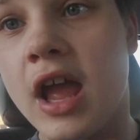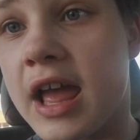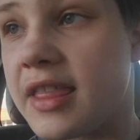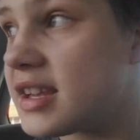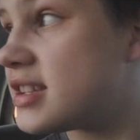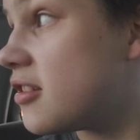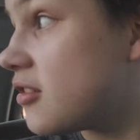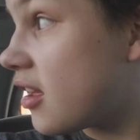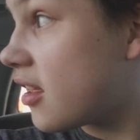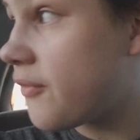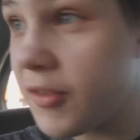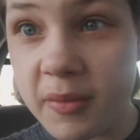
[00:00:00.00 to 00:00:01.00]
And they said, no,
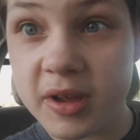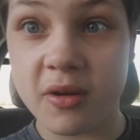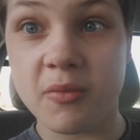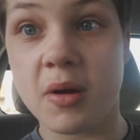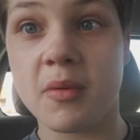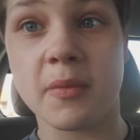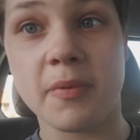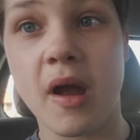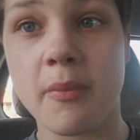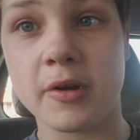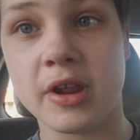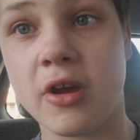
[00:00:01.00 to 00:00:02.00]
I'm filming on Walmart
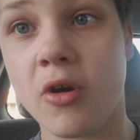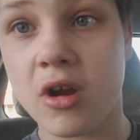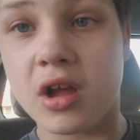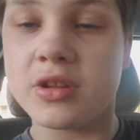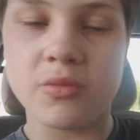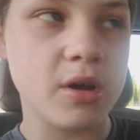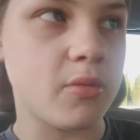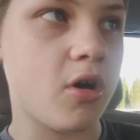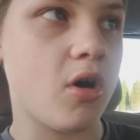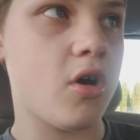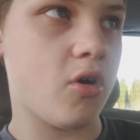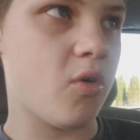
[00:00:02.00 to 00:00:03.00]
property or on the
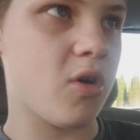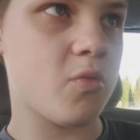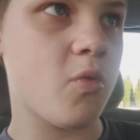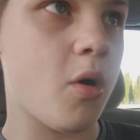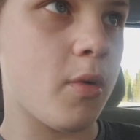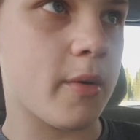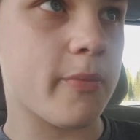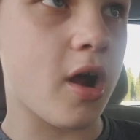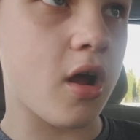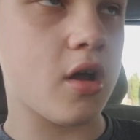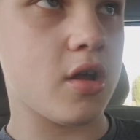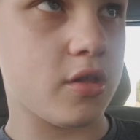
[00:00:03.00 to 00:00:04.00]
or in Walmart
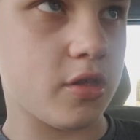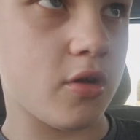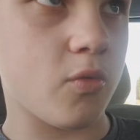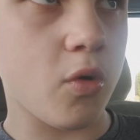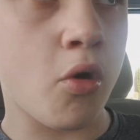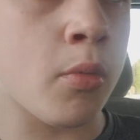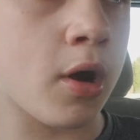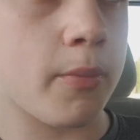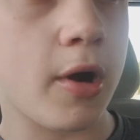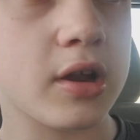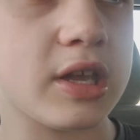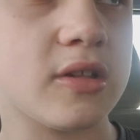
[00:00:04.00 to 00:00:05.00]
par in the Walmart
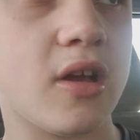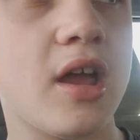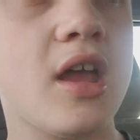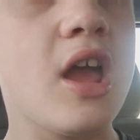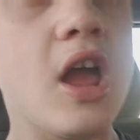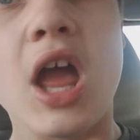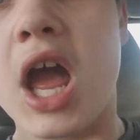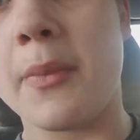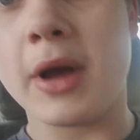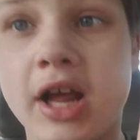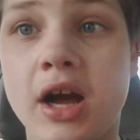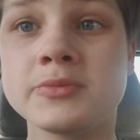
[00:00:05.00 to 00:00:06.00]
parking lot. I'm
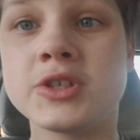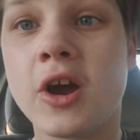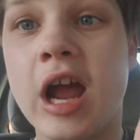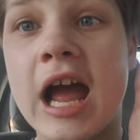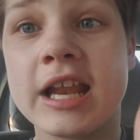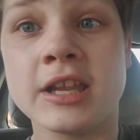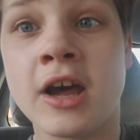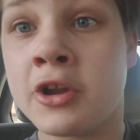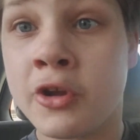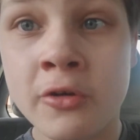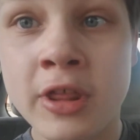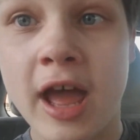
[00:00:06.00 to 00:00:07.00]
like, I'm sorry, I did not
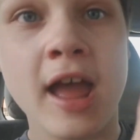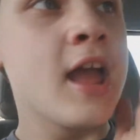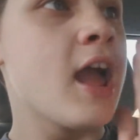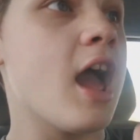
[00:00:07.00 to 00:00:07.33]
know that.